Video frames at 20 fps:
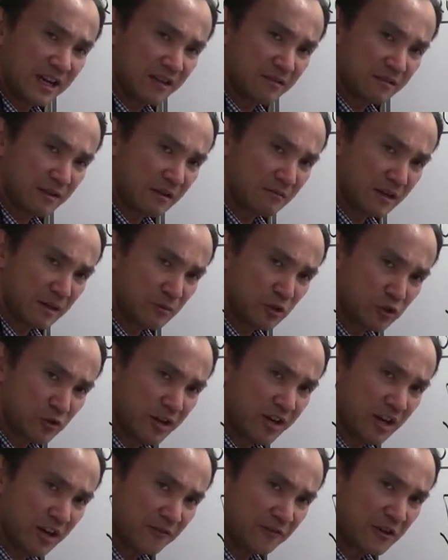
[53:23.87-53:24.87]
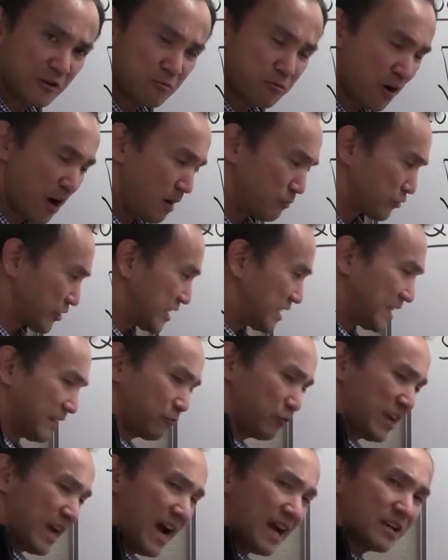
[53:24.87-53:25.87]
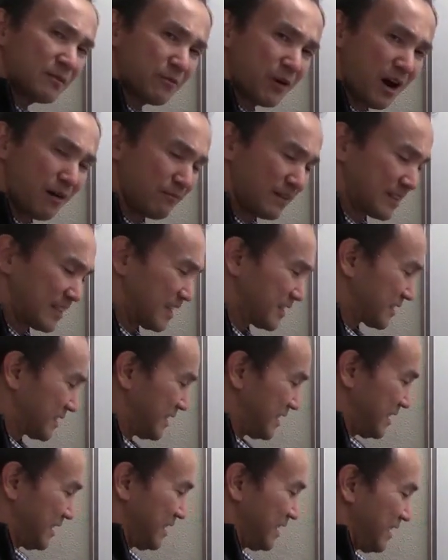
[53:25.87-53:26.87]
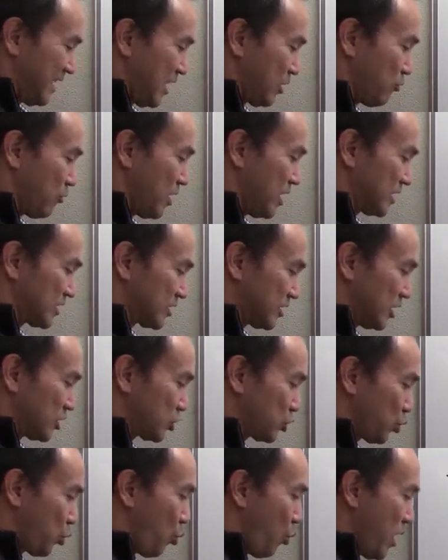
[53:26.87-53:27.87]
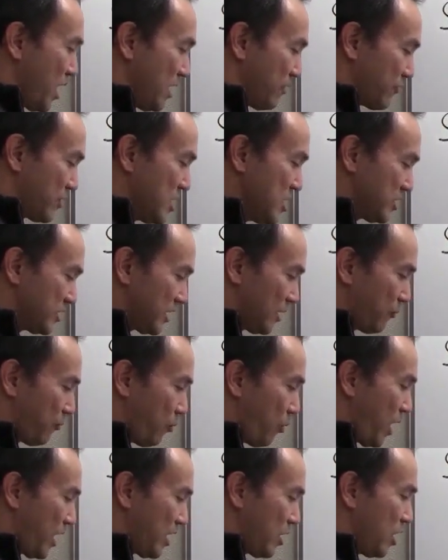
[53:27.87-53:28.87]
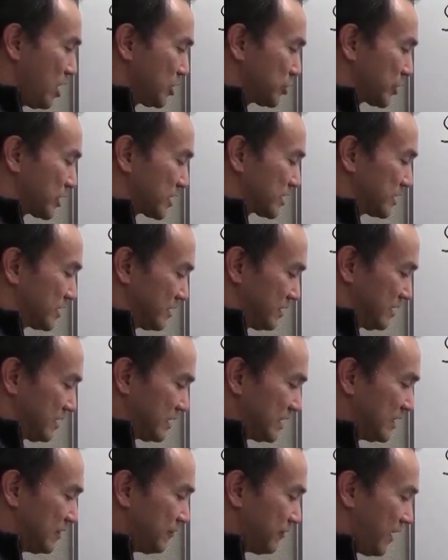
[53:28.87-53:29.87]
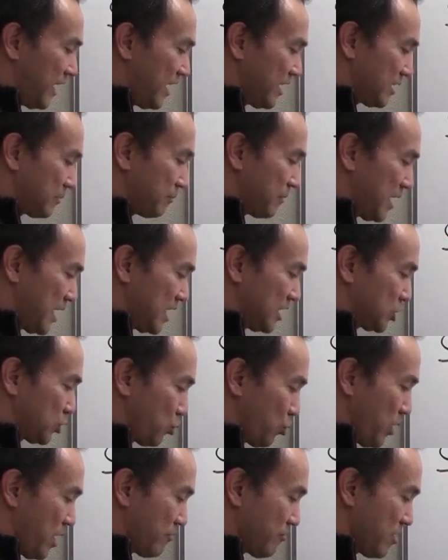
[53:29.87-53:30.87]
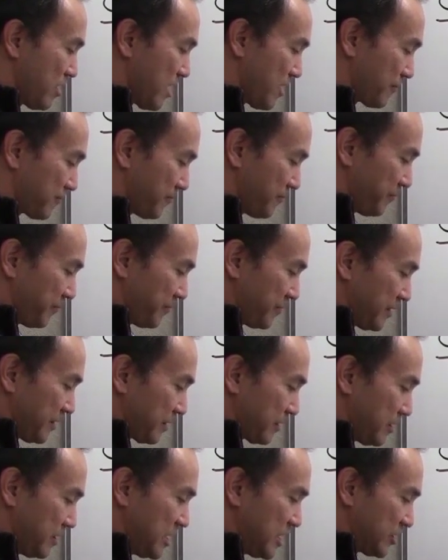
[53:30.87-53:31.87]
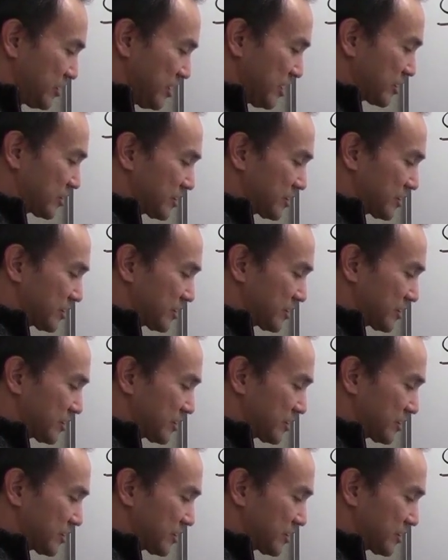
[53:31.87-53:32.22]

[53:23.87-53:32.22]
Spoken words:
demonstrated a few problems here. We had a problem like this. It was a square root of 100 divided by a square root of 36.